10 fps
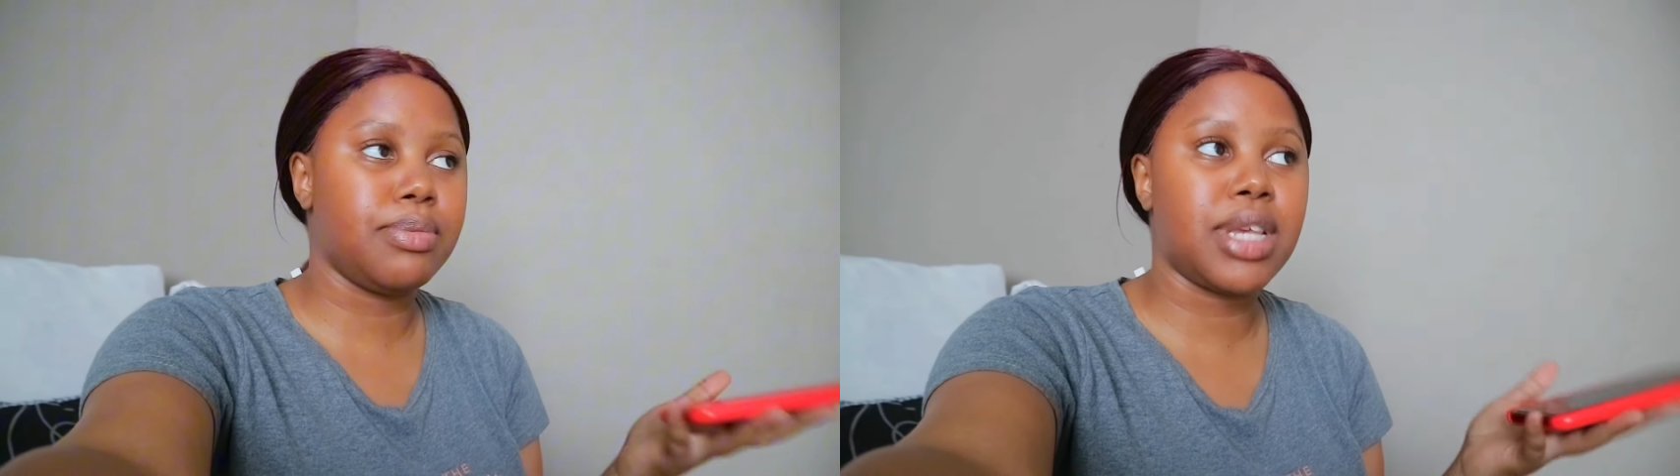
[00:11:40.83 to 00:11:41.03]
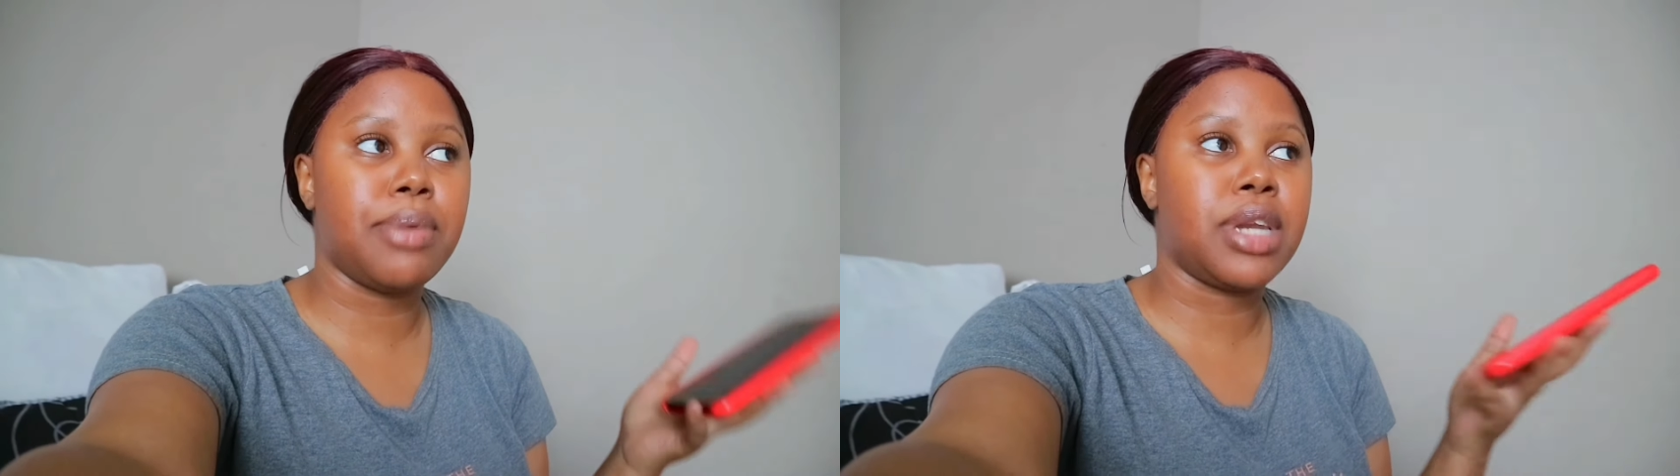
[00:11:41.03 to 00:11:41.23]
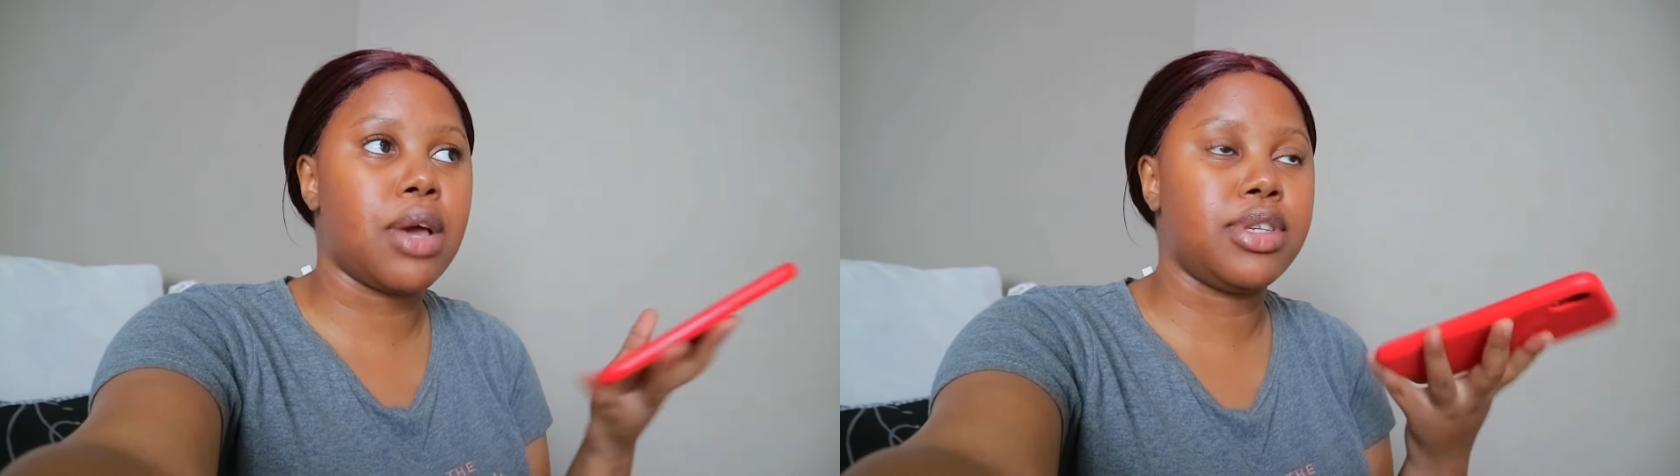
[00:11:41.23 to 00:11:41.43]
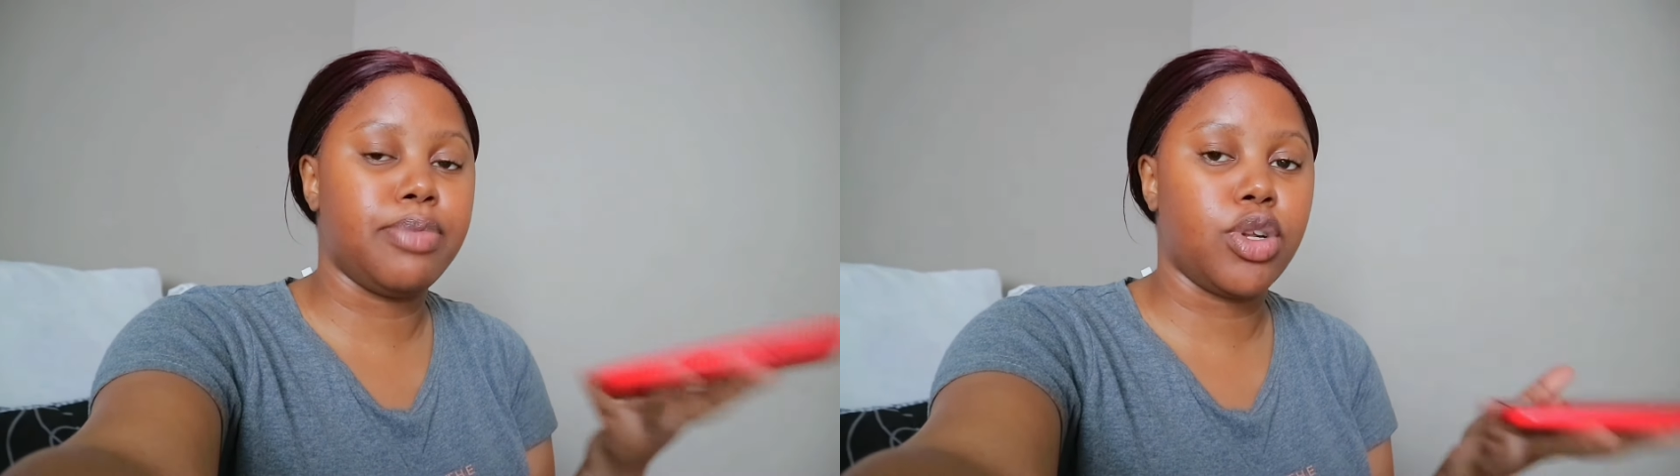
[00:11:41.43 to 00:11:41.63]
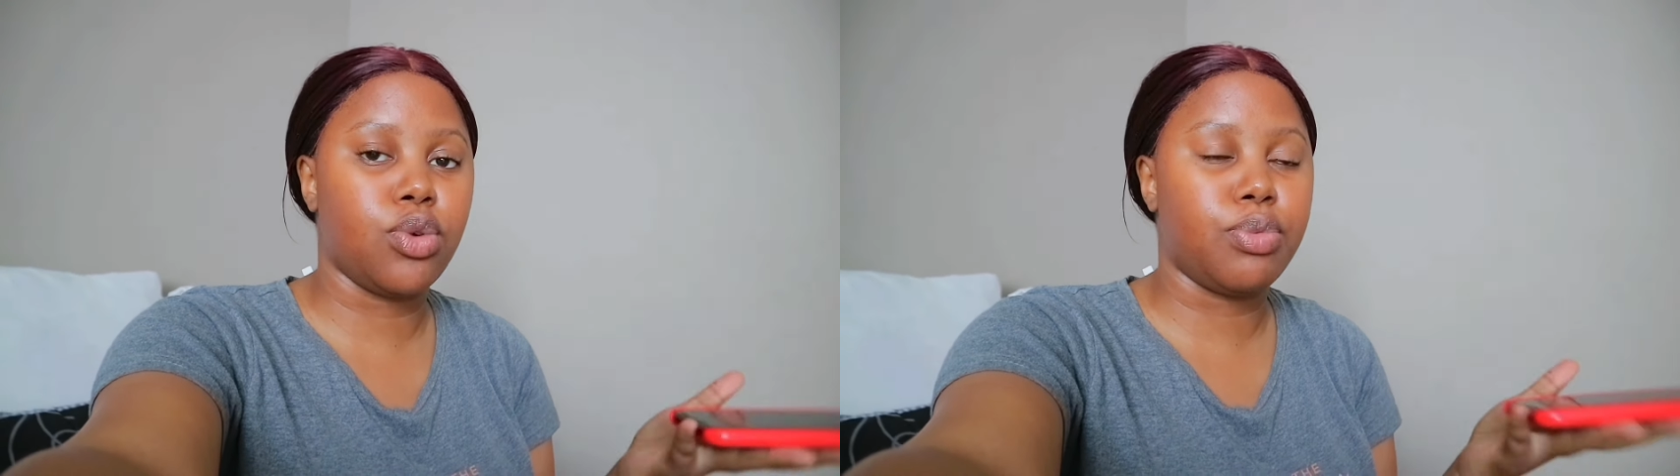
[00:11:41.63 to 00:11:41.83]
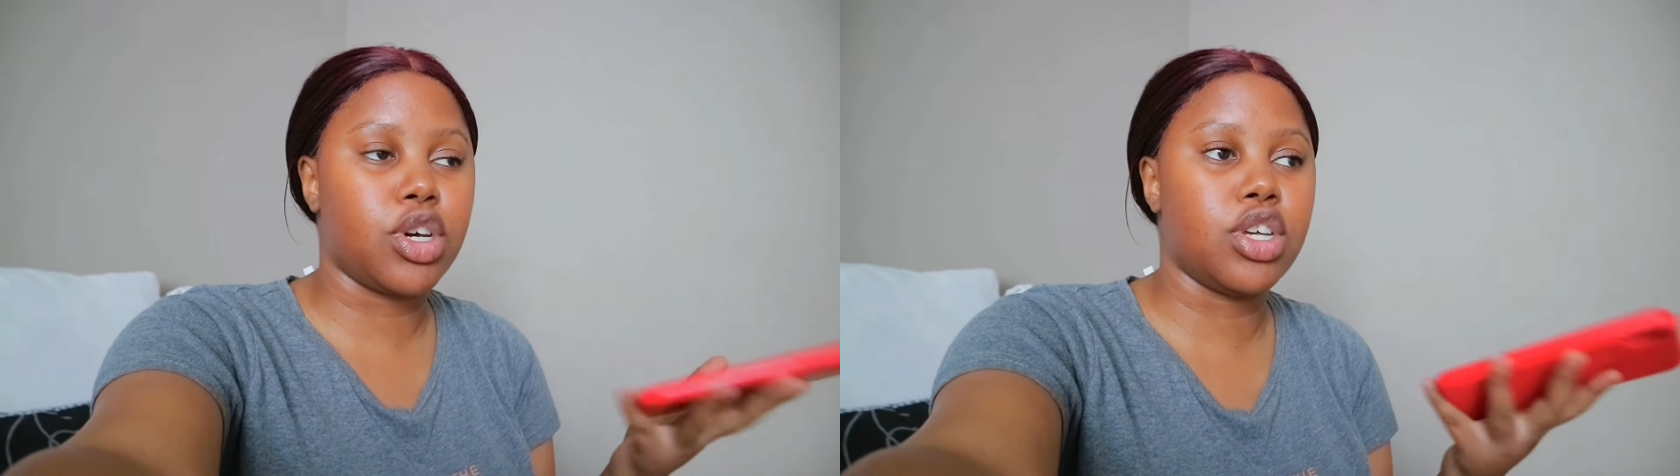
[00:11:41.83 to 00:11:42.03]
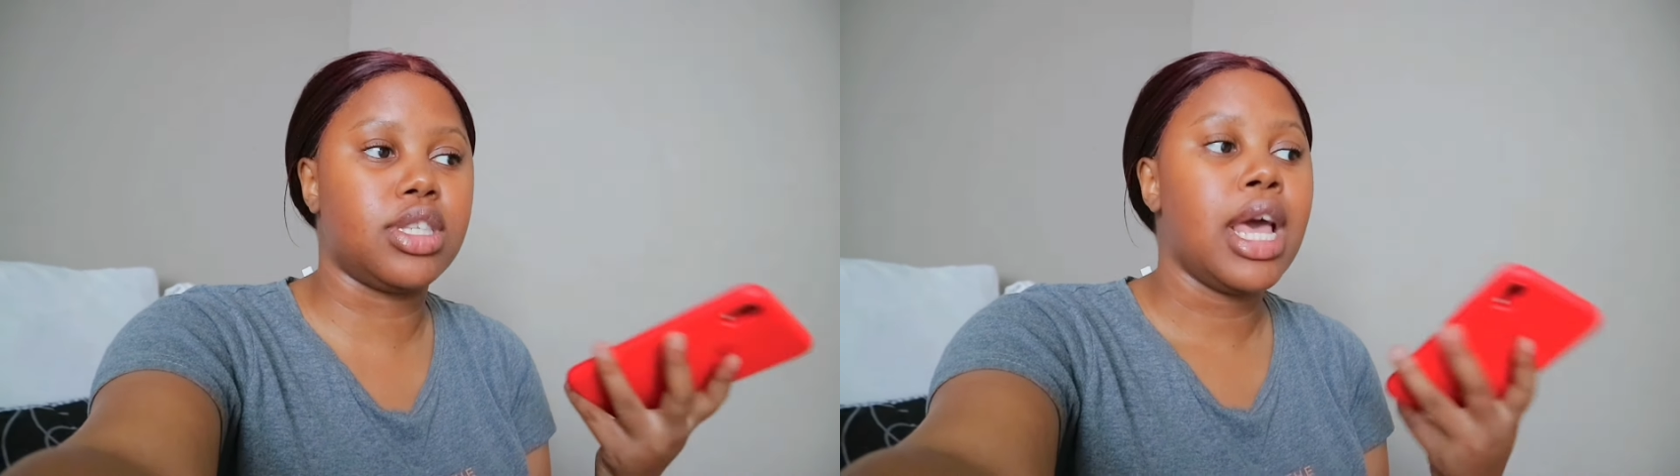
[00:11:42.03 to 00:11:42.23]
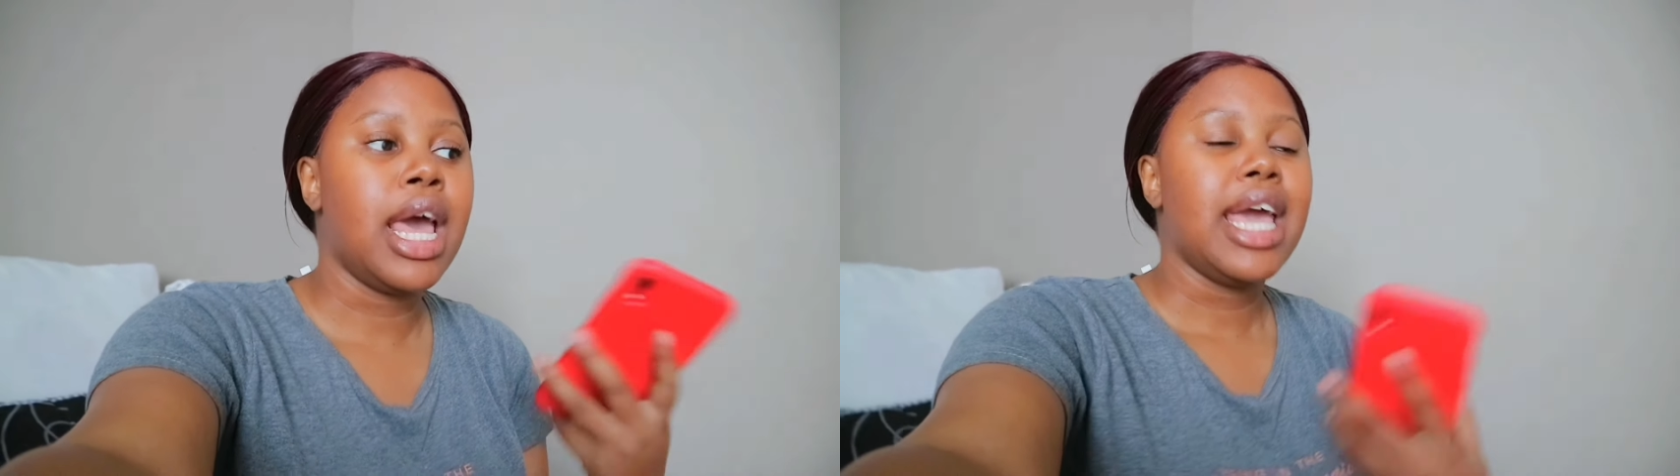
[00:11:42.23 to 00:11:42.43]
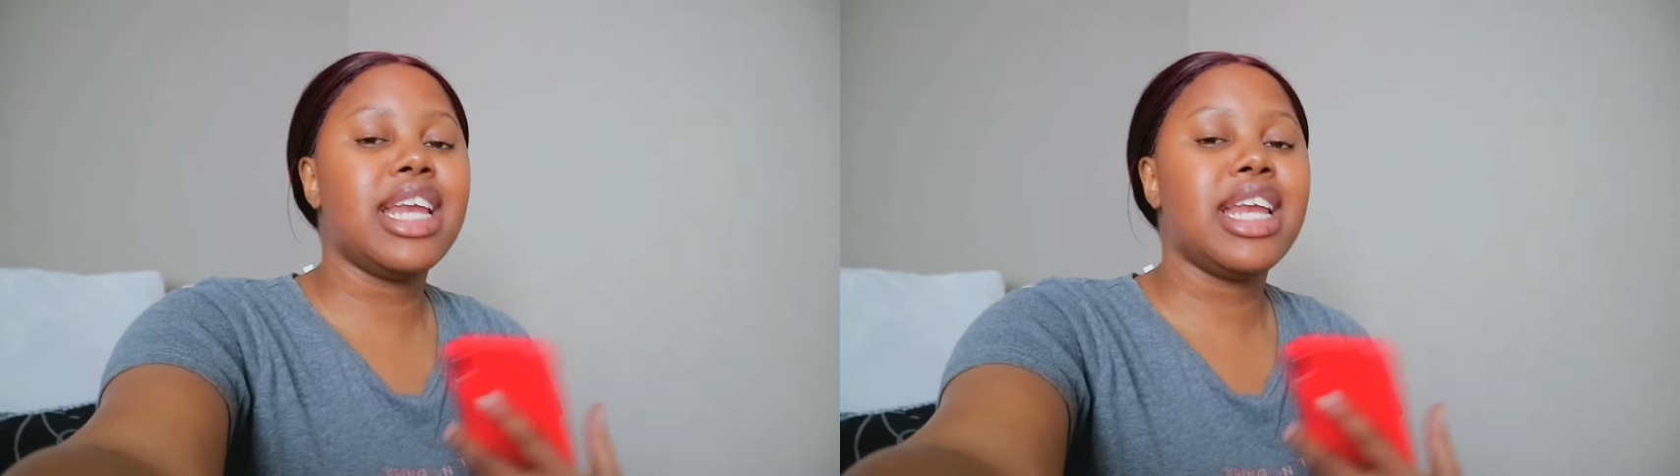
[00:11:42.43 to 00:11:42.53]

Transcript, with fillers: same time was zibuhlungu because